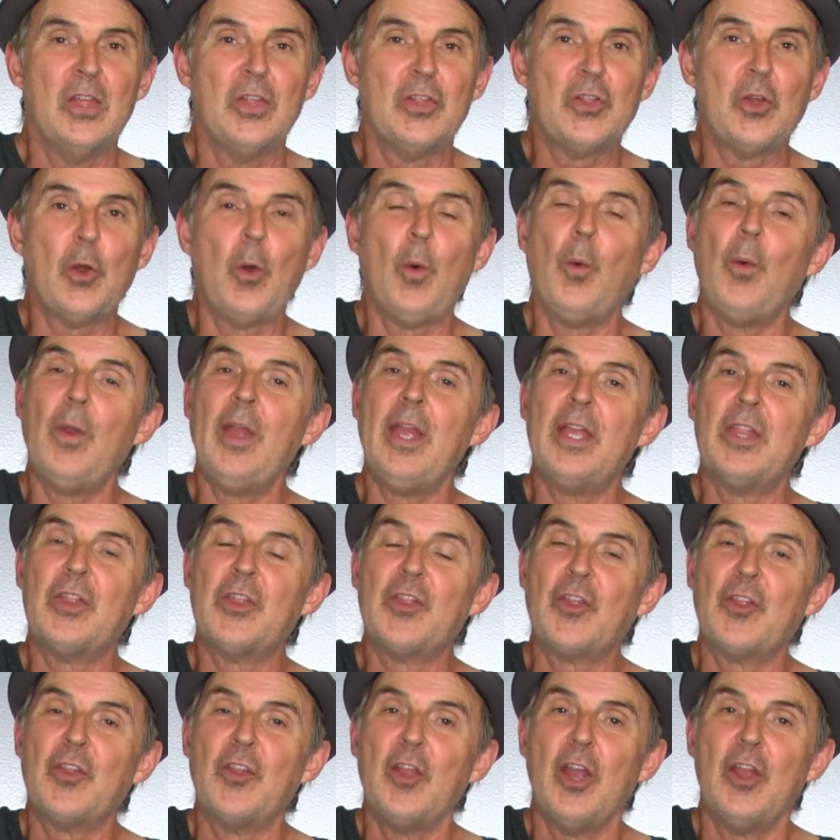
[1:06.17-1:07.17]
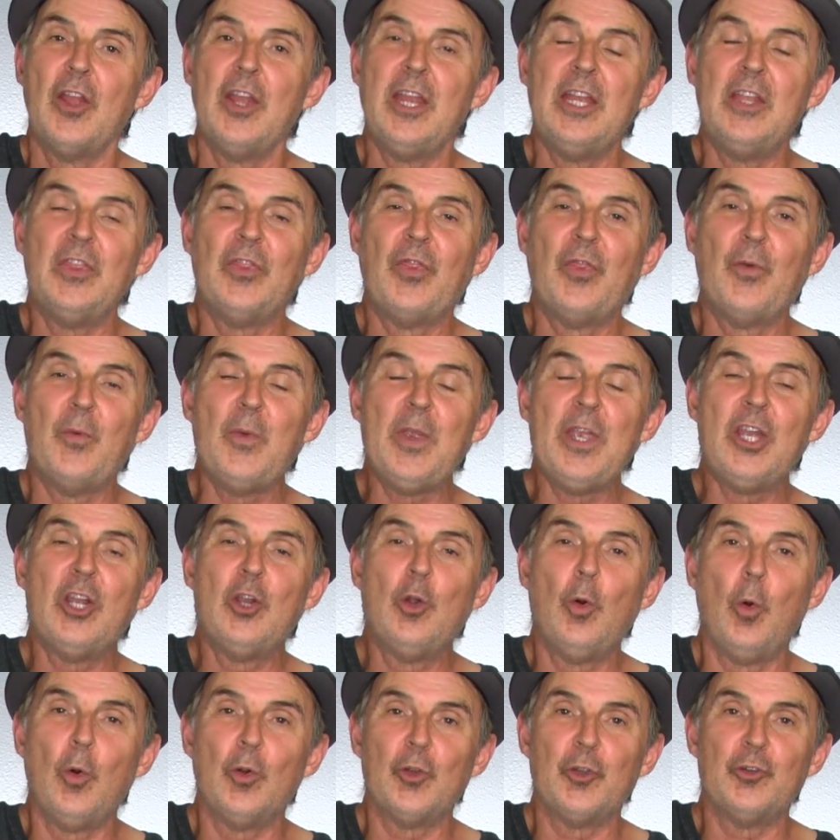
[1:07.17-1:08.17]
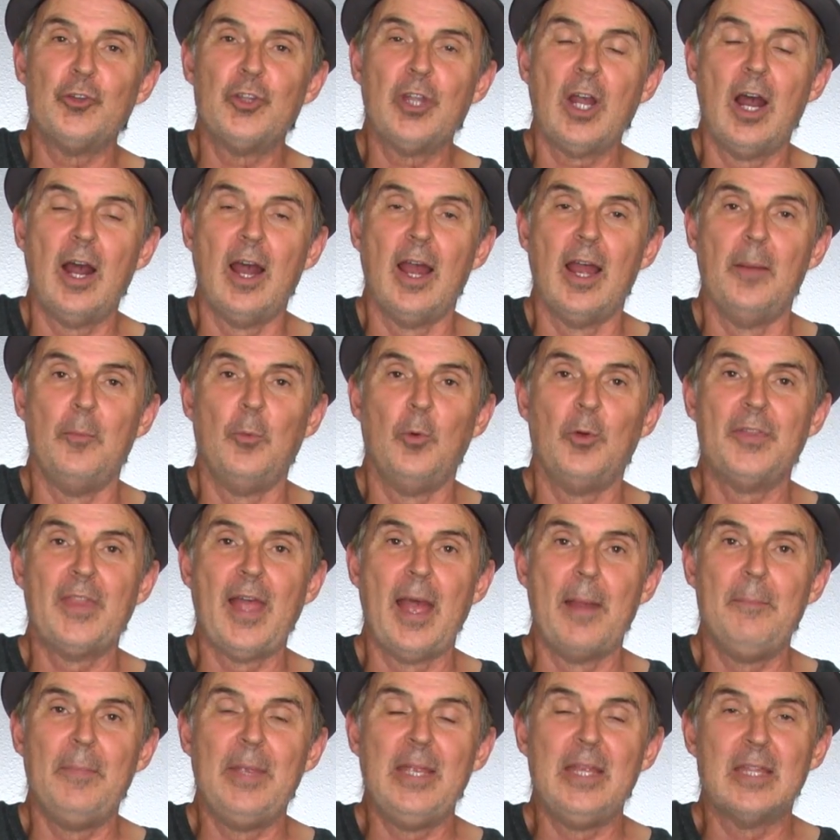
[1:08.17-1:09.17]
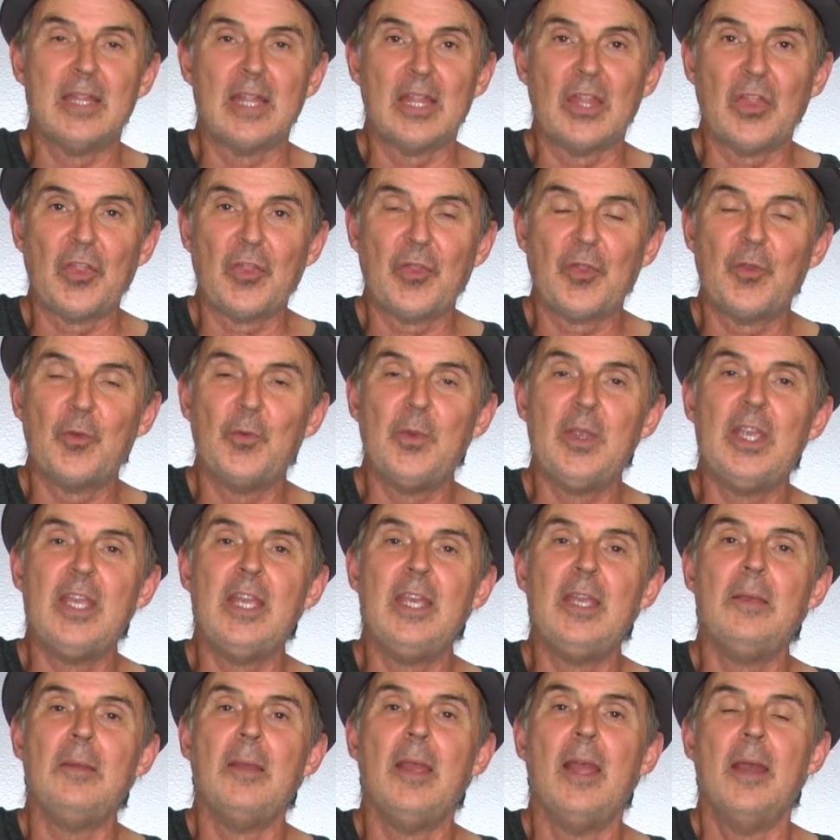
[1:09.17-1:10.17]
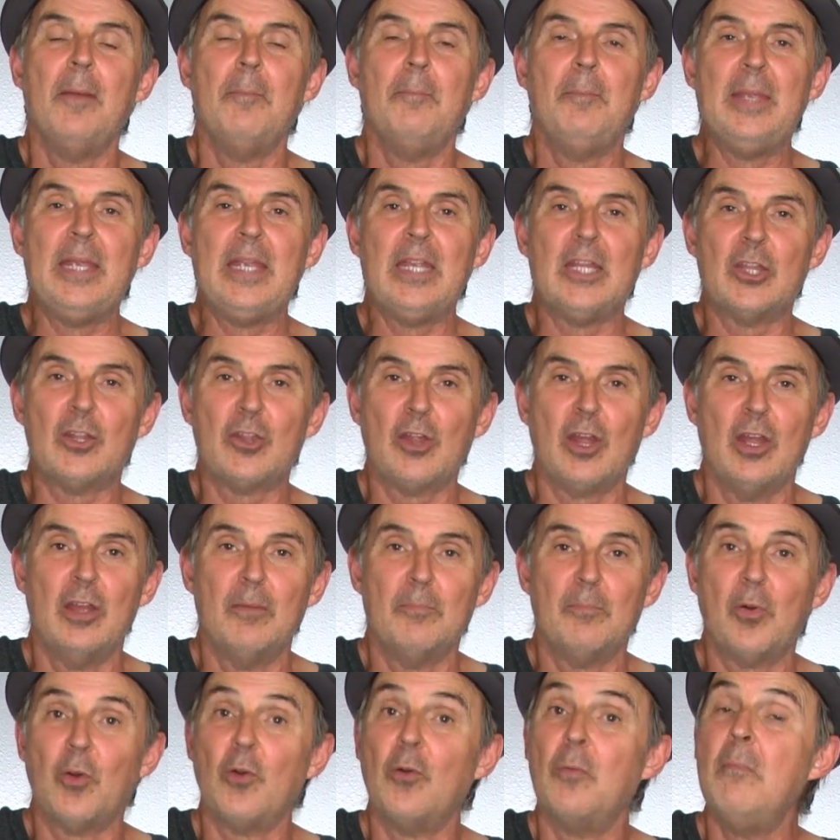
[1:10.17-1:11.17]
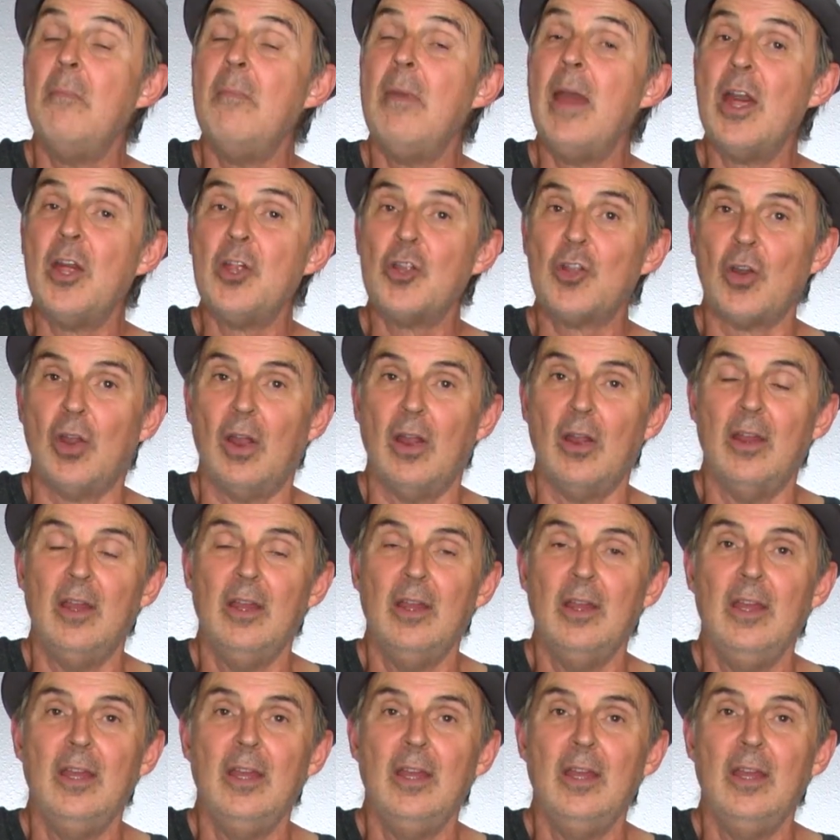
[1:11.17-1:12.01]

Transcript: So it's in three quarter time. What that means is three beats per measure.